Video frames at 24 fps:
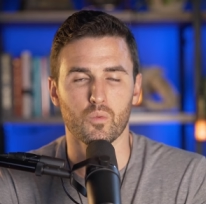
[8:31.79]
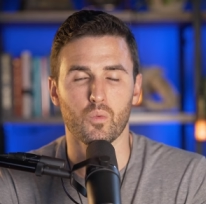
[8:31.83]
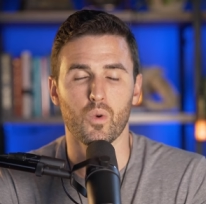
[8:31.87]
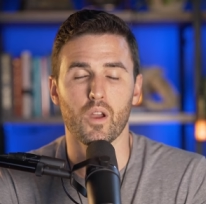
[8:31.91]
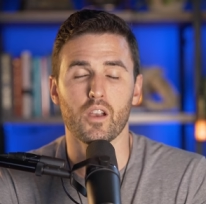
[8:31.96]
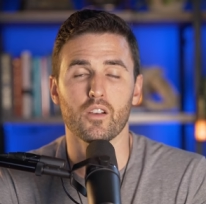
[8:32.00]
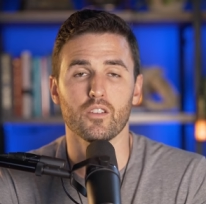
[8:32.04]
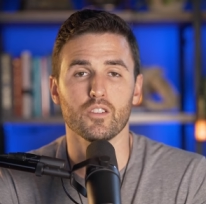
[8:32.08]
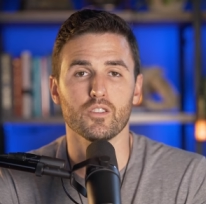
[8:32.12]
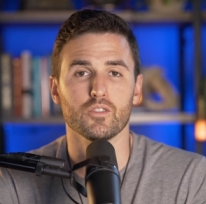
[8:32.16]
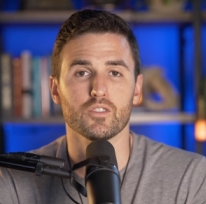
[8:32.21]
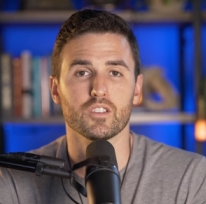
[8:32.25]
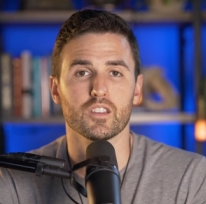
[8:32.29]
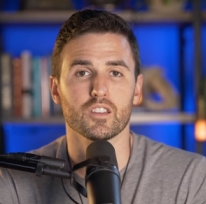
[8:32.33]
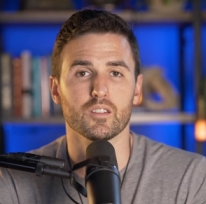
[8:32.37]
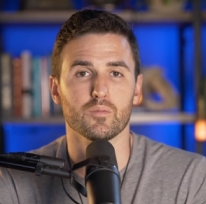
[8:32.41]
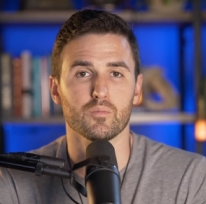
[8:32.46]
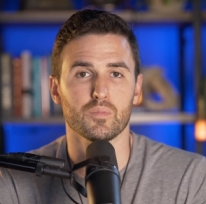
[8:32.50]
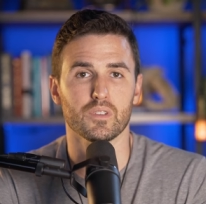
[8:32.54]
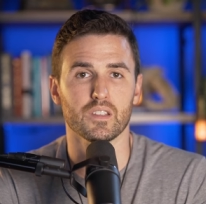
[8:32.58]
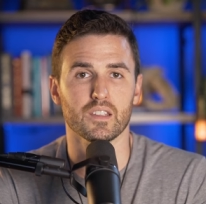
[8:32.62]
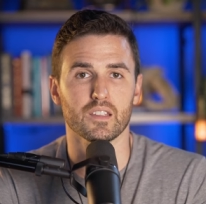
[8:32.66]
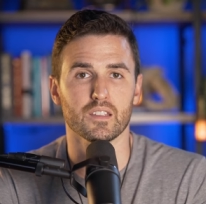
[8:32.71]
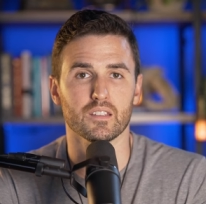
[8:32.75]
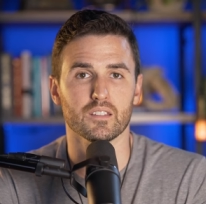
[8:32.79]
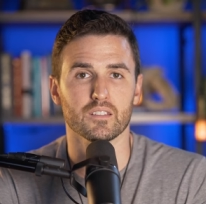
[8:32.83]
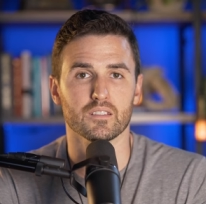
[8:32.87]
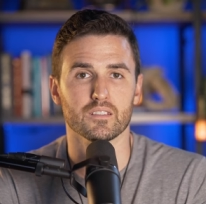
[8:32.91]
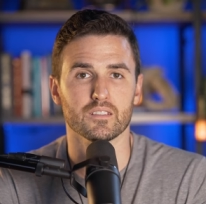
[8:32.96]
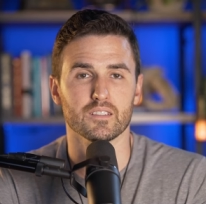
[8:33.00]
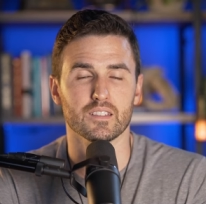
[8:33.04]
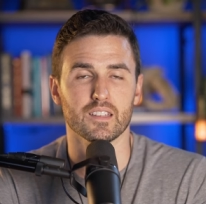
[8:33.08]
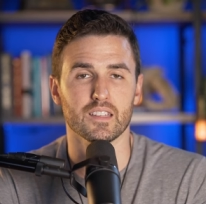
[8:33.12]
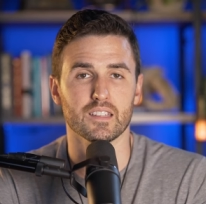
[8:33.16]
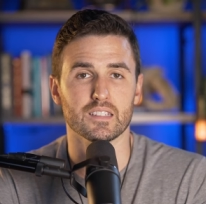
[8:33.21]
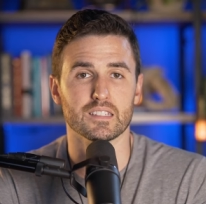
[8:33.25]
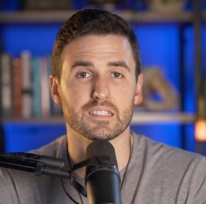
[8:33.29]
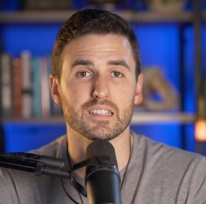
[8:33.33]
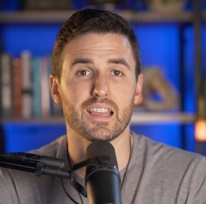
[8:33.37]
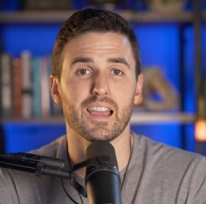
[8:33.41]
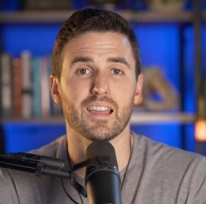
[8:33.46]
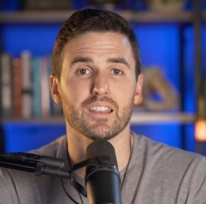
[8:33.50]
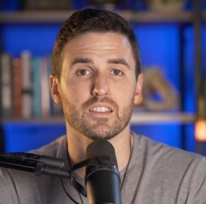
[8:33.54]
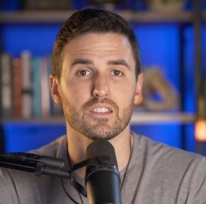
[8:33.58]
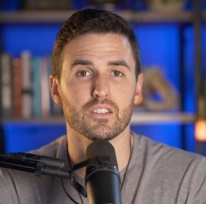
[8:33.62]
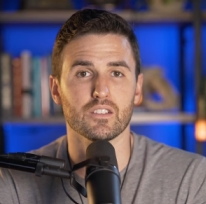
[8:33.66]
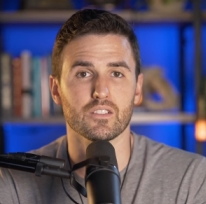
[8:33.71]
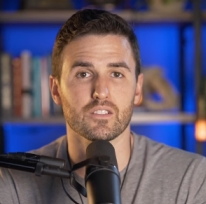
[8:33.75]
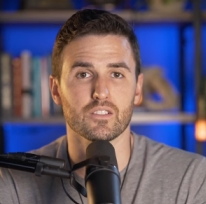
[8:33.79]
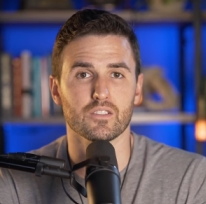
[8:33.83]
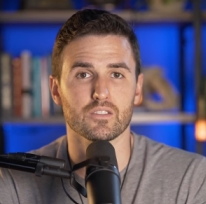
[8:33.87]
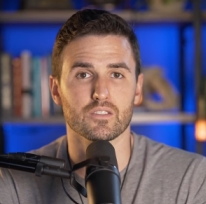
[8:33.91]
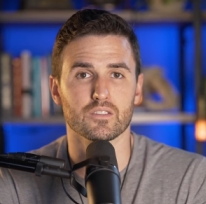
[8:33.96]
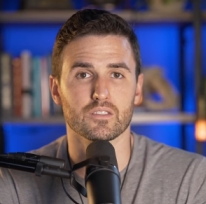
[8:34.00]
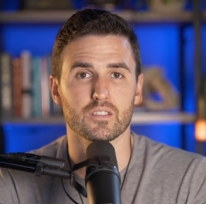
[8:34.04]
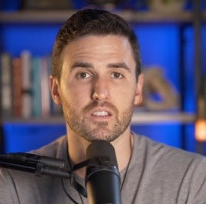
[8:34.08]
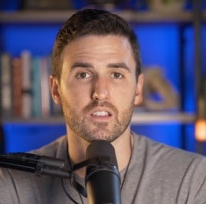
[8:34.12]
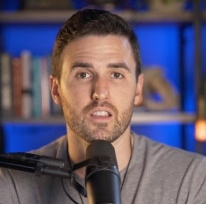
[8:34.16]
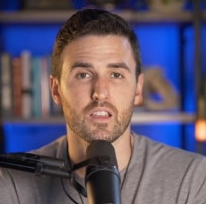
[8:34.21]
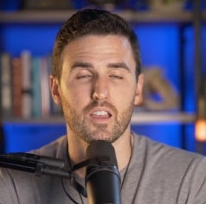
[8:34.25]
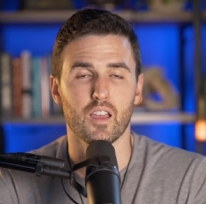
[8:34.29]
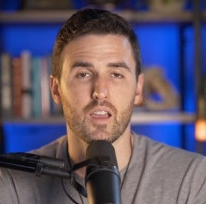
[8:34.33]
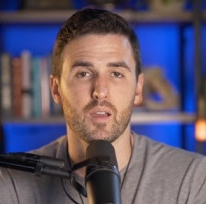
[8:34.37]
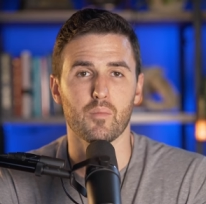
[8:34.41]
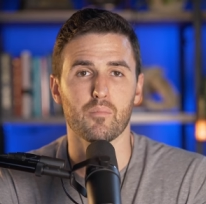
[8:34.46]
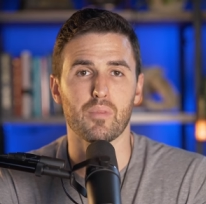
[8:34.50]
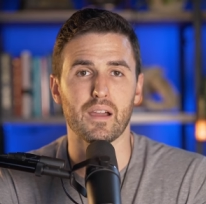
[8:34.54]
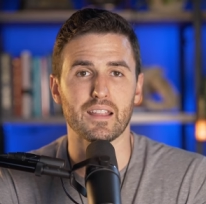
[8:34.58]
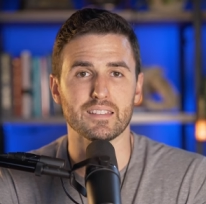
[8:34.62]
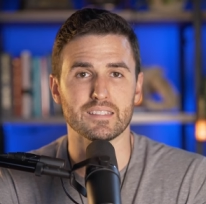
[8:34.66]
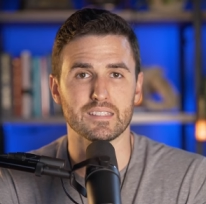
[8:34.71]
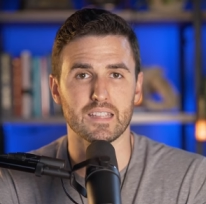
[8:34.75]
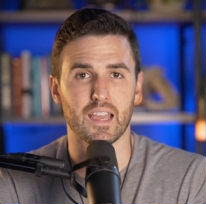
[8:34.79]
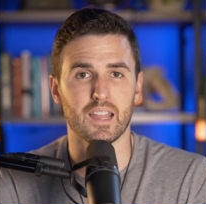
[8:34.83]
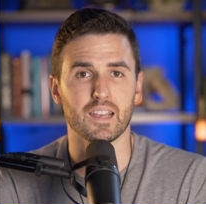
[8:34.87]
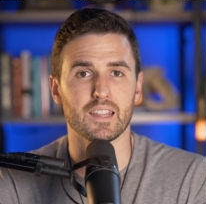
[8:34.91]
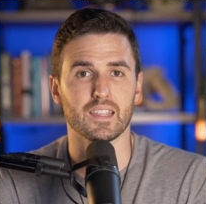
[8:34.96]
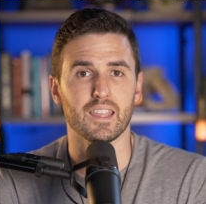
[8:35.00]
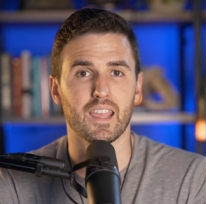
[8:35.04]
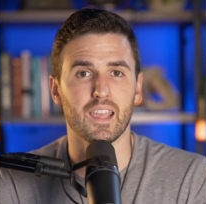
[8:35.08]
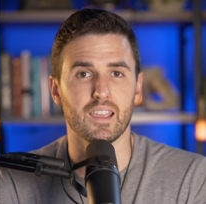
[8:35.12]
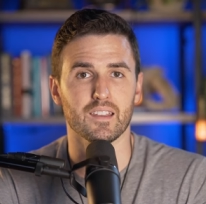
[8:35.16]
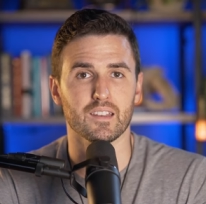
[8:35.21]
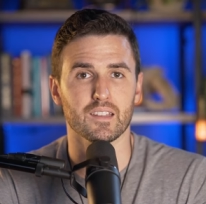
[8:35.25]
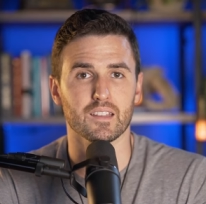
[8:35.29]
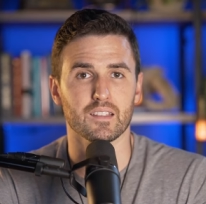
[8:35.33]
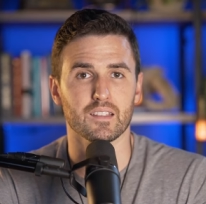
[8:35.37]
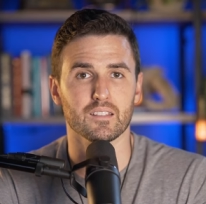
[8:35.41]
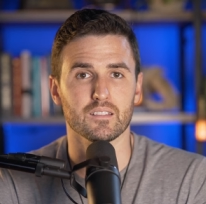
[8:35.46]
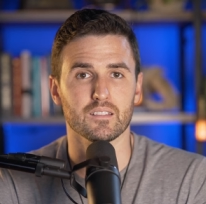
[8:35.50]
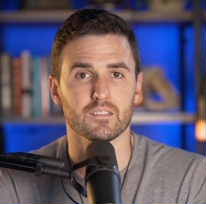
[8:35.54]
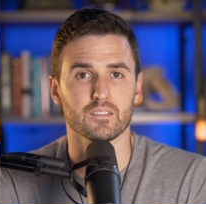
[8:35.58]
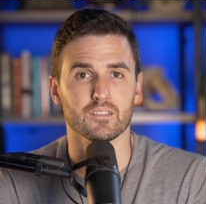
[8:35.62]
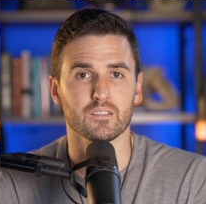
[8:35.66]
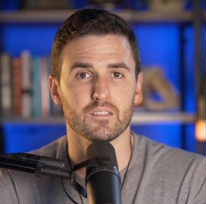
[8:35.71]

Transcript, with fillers: where you can be in 10 years by dedicating